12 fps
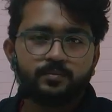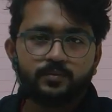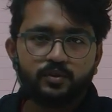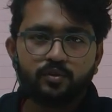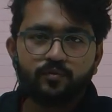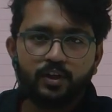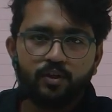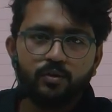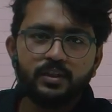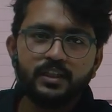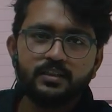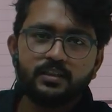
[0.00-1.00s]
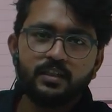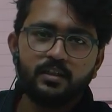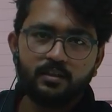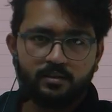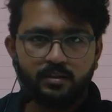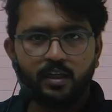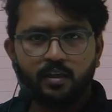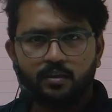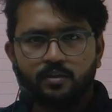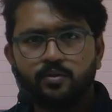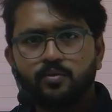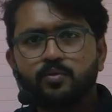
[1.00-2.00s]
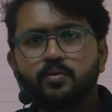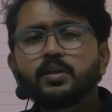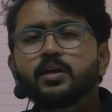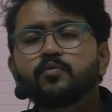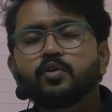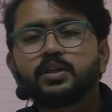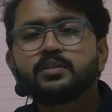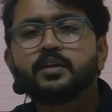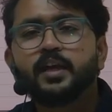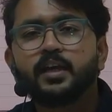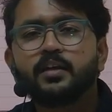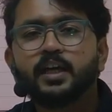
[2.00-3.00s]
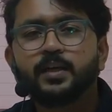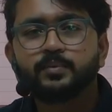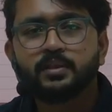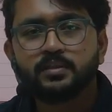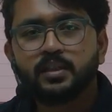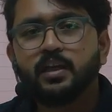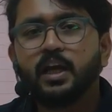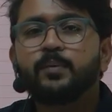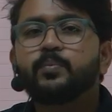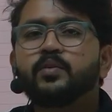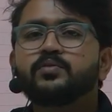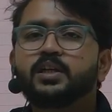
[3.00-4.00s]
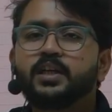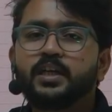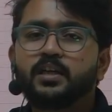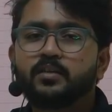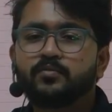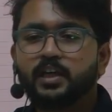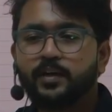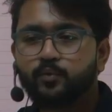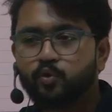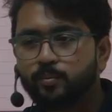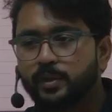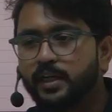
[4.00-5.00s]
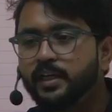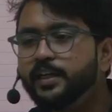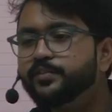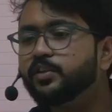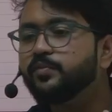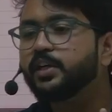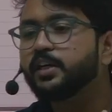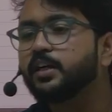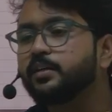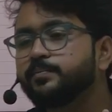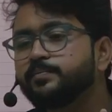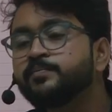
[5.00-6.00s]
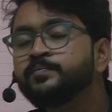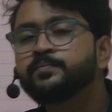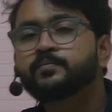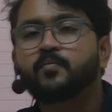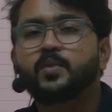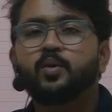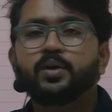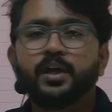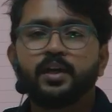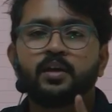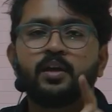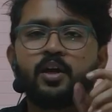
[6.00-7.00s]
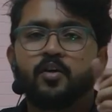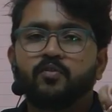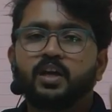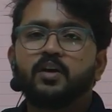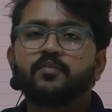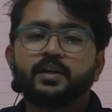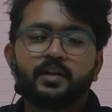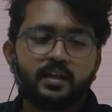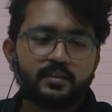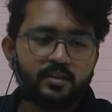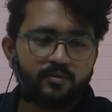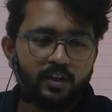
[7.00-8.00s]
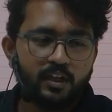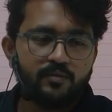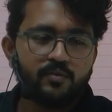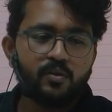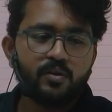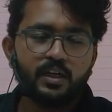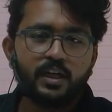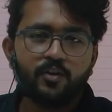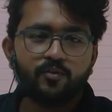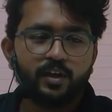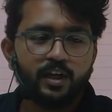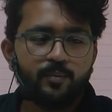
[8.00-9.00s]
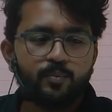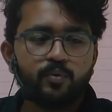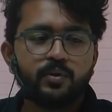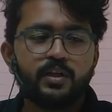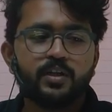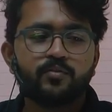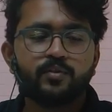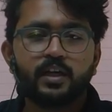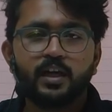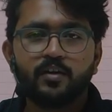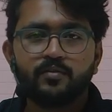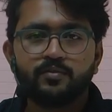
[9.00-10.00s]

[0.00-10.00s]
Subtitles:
so we know that see you know now what is data type, the type of the data. We have too many types of data. Okay, we have integer, we have varchar, we have boolean, we have